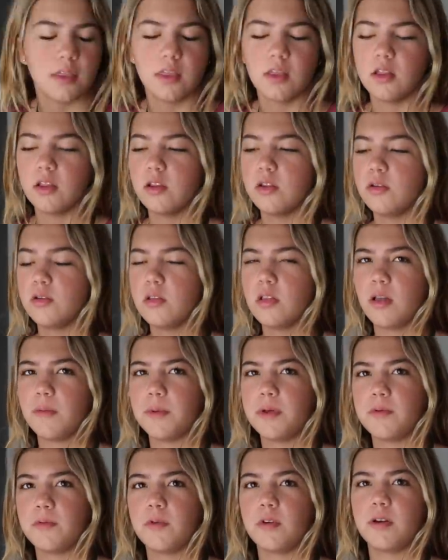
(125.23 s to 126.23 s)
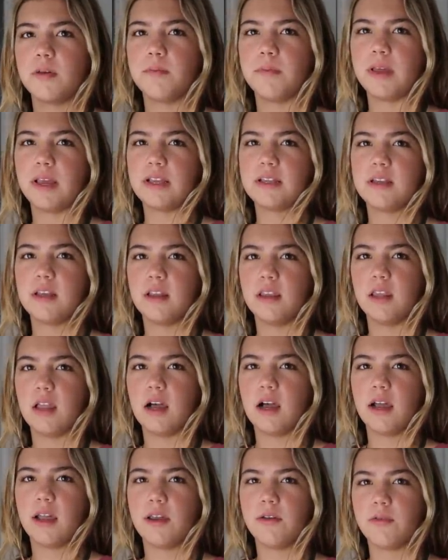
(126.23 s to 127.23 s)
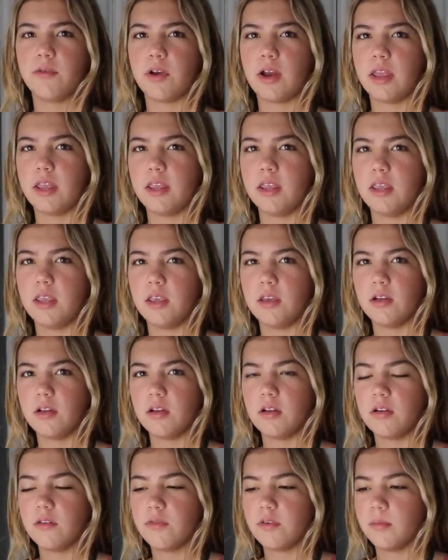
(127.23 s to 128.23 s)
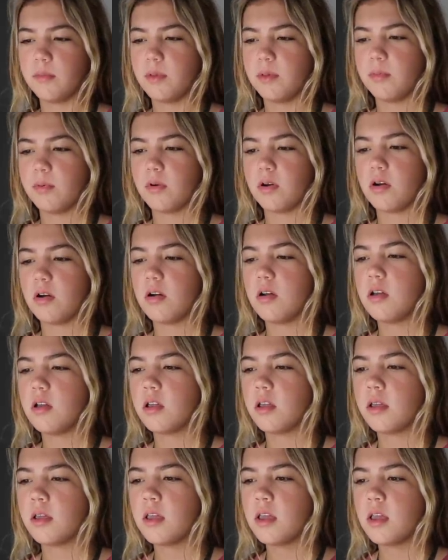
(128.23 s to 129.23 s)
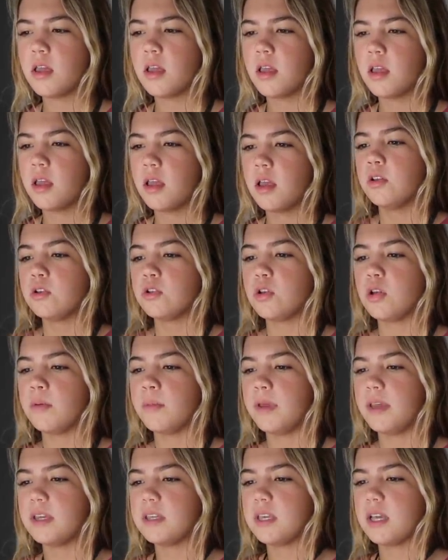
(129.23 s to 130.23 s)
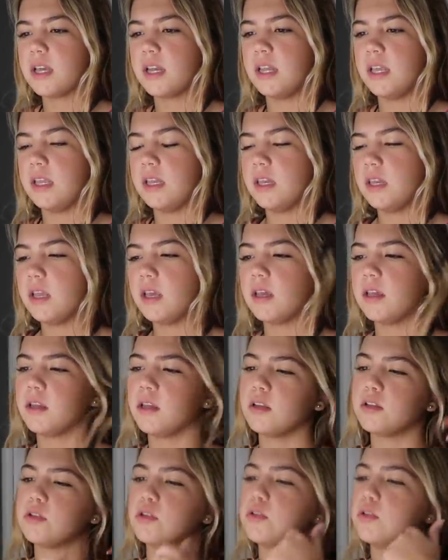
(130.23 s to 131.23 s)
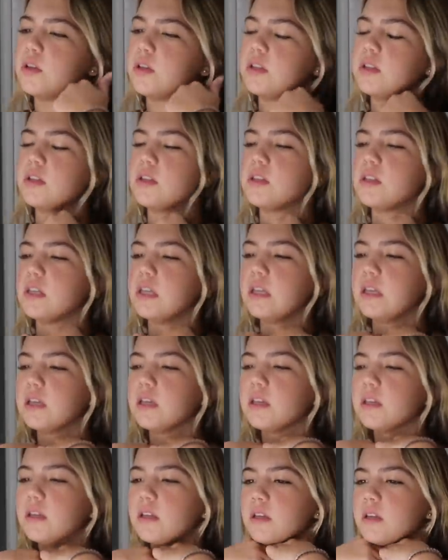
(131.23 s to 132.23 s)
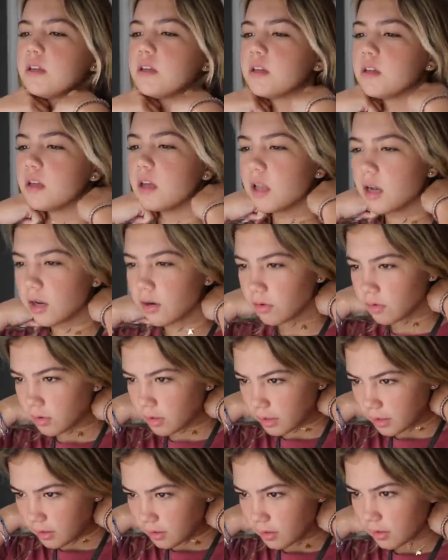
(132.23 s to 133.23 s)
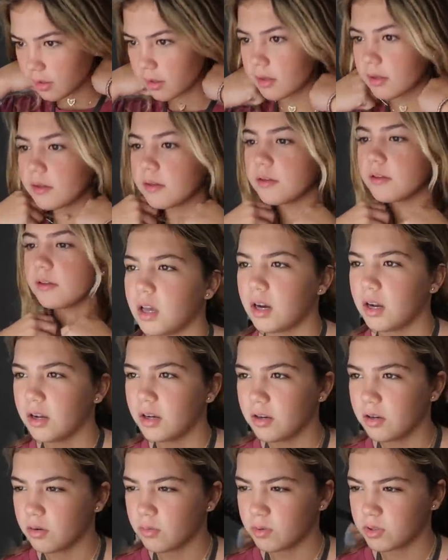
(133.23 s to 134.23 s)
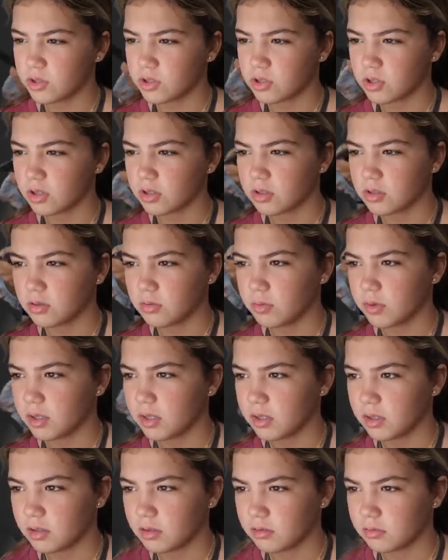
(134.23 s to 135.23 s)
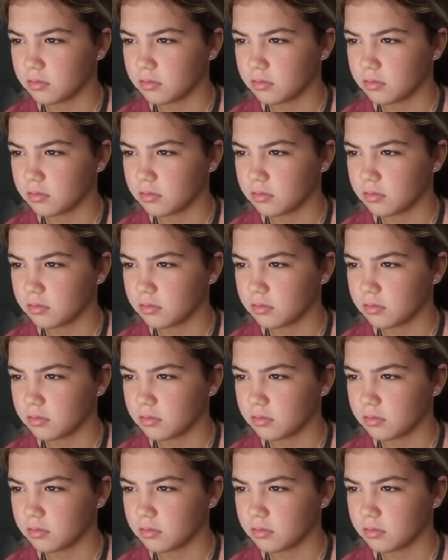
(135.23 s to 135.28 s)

The Lululemon one makes a line right here from the bra. So it makes like an indent so you can see it. I don't like that. I don't know what shirt to wear.